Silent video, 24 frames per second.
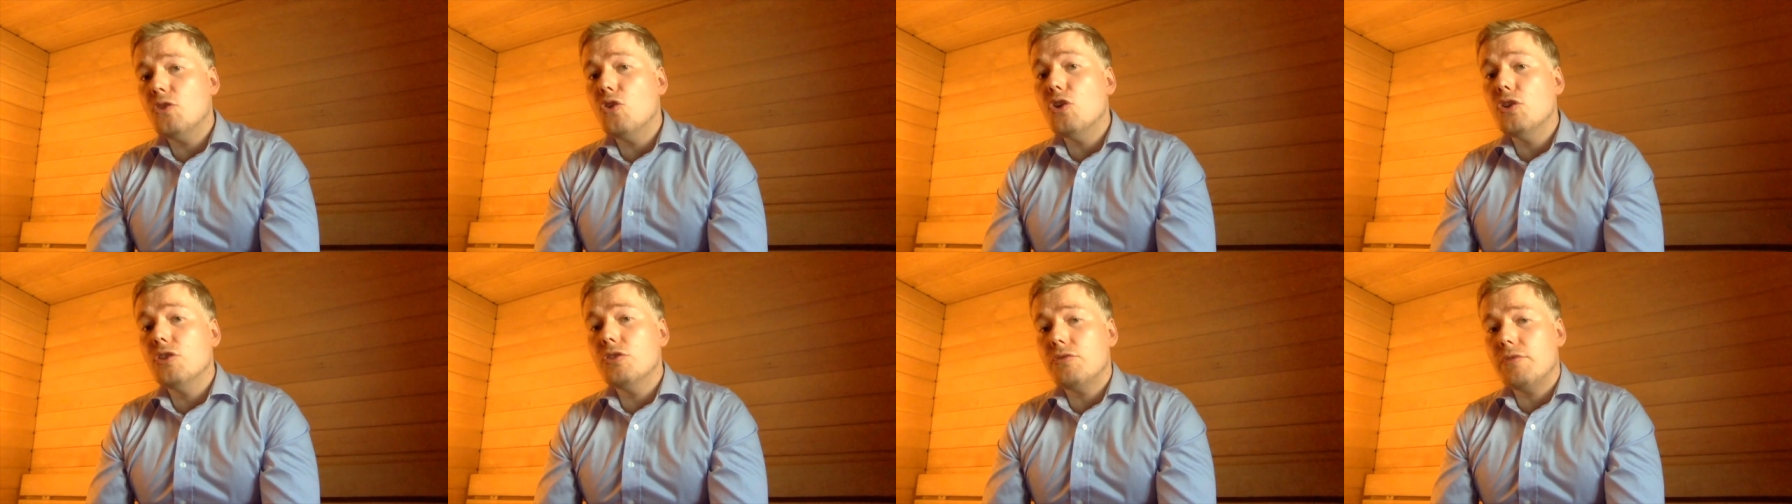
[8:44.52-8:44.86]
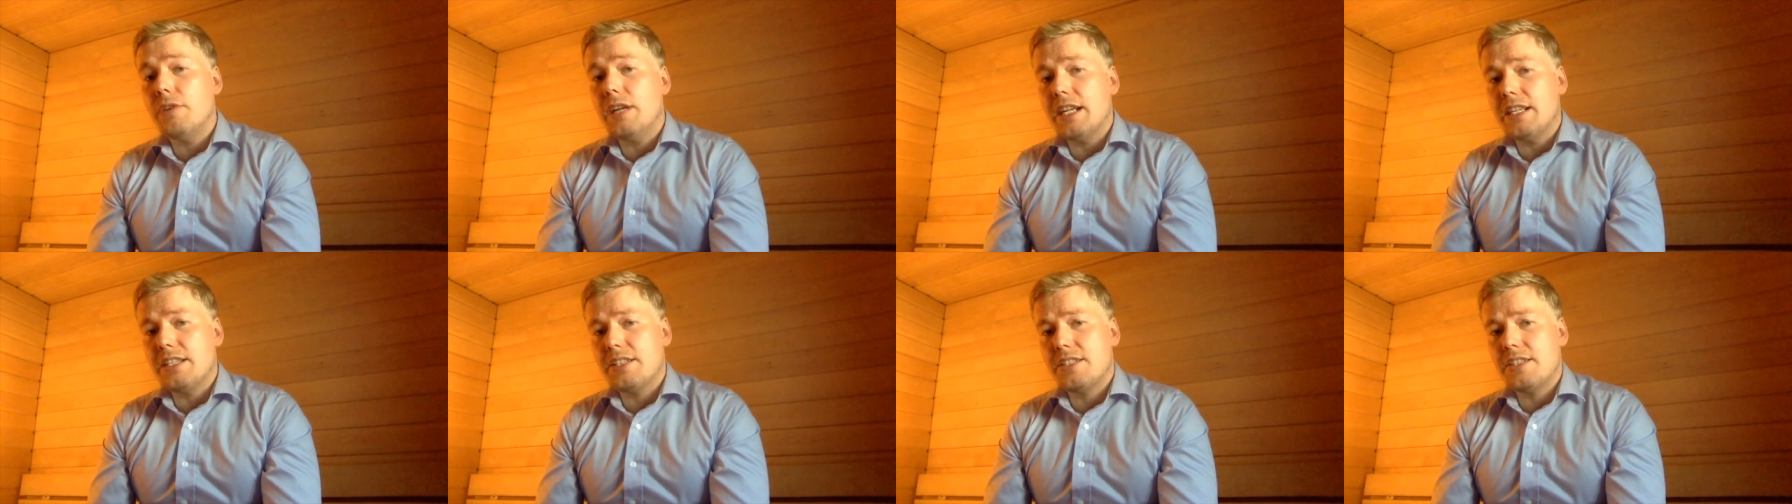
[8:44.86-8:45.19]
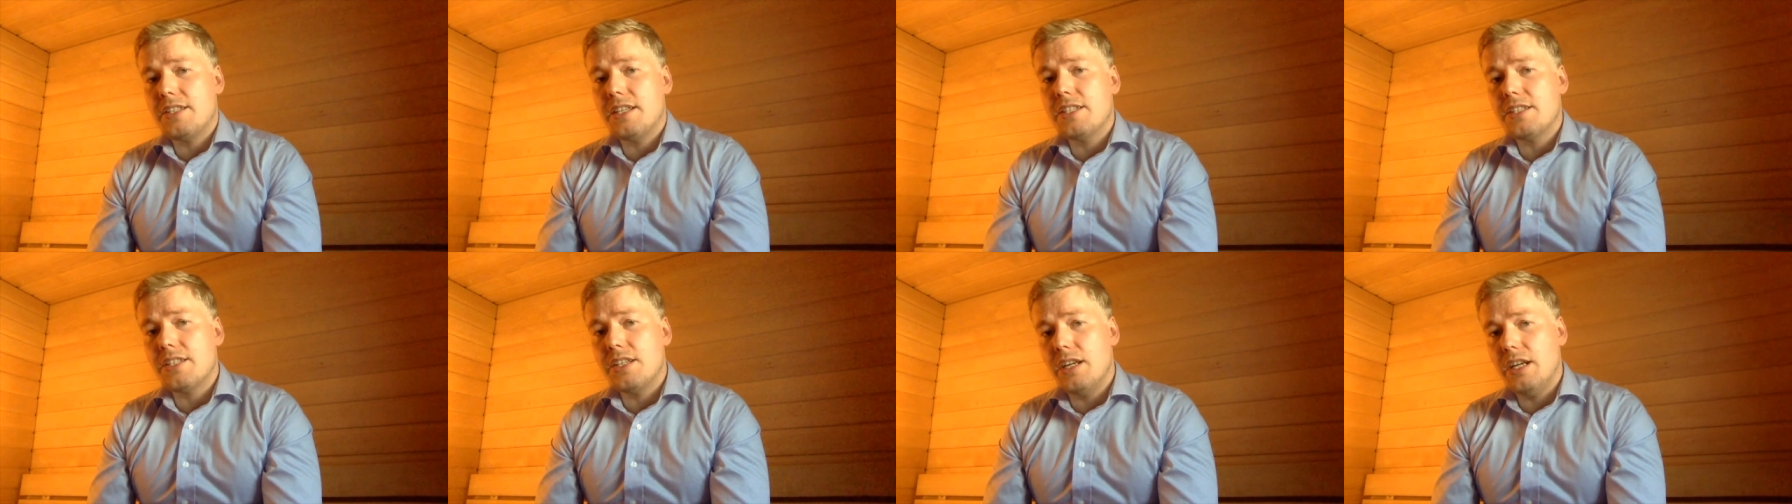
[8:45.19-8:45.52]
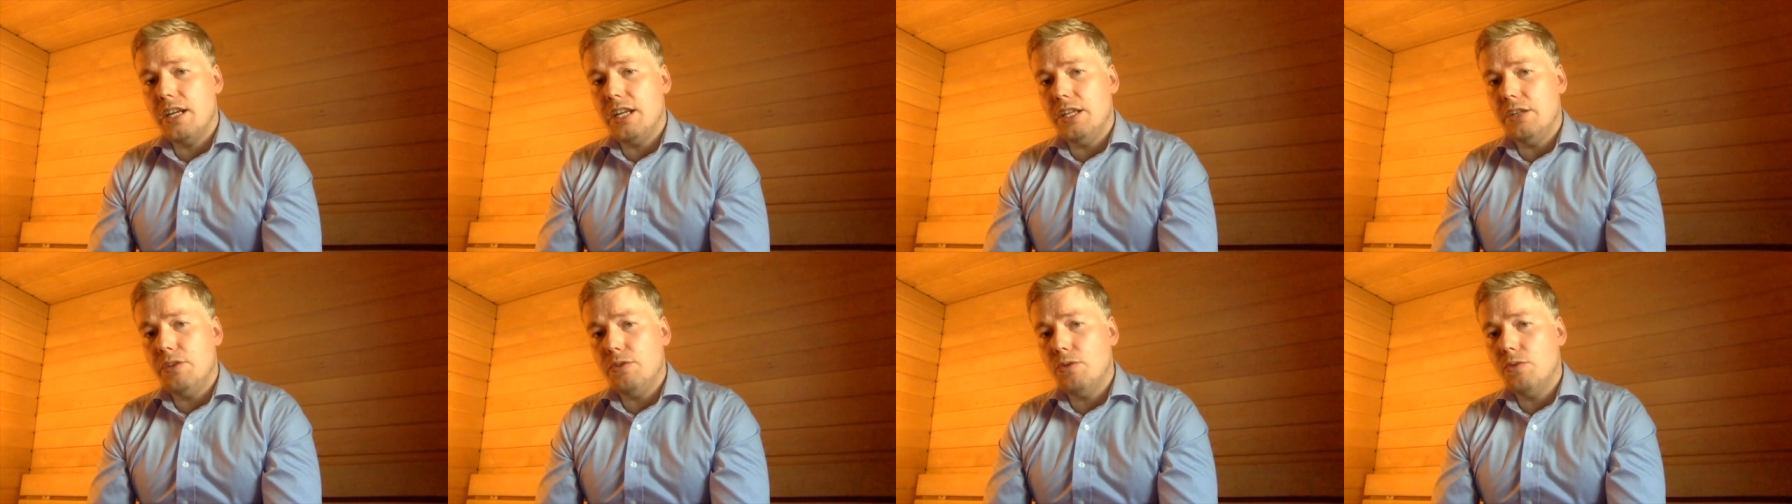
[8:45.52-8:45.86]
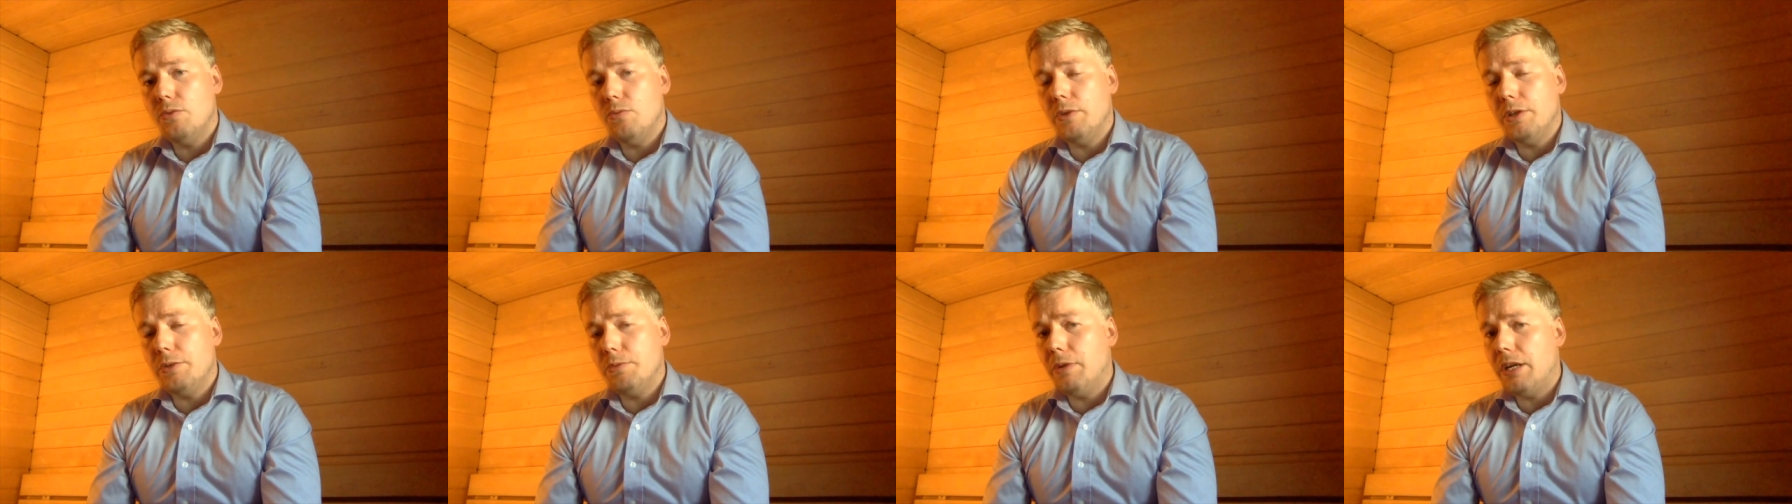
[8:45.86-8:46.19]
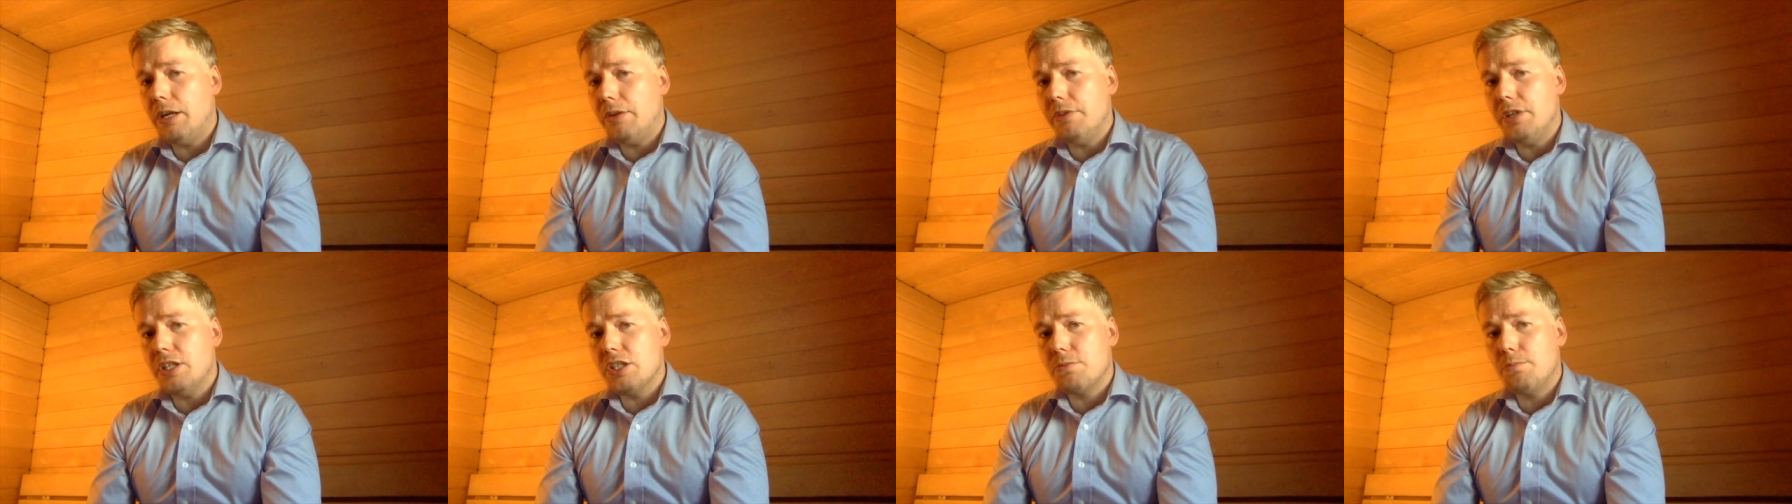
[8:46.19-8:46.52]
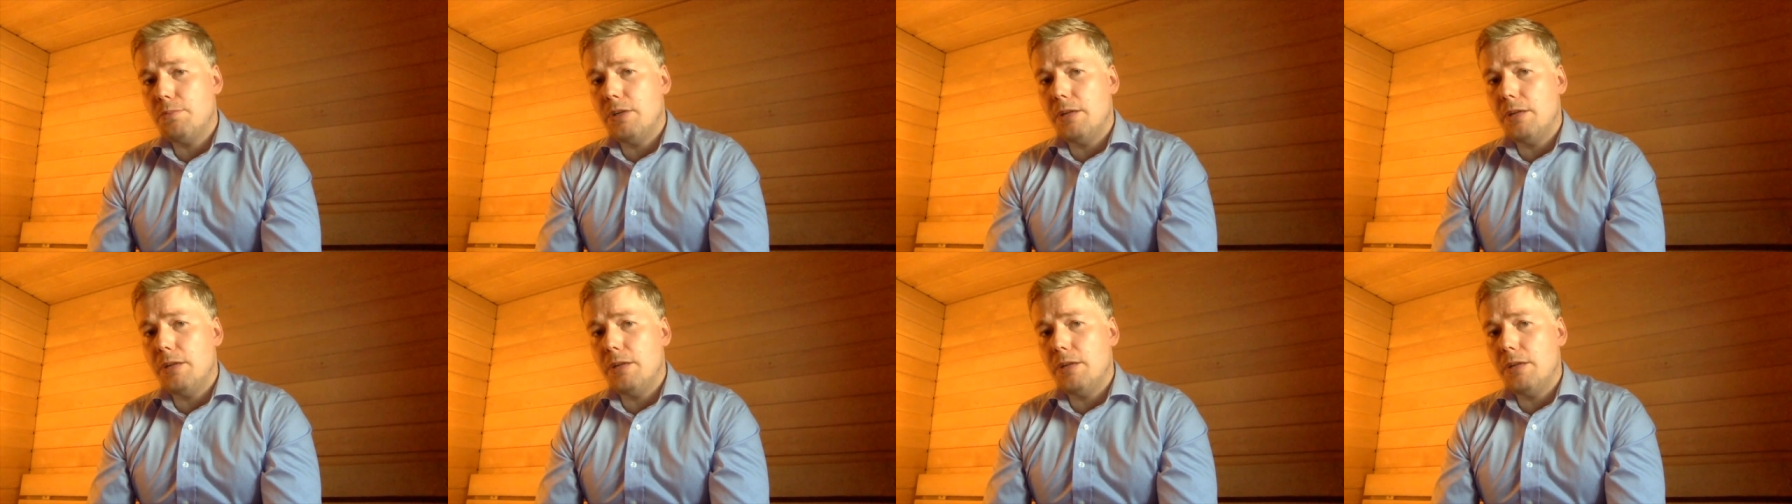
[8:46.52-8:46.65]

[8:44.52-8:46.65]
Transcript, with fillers: contracts signed with various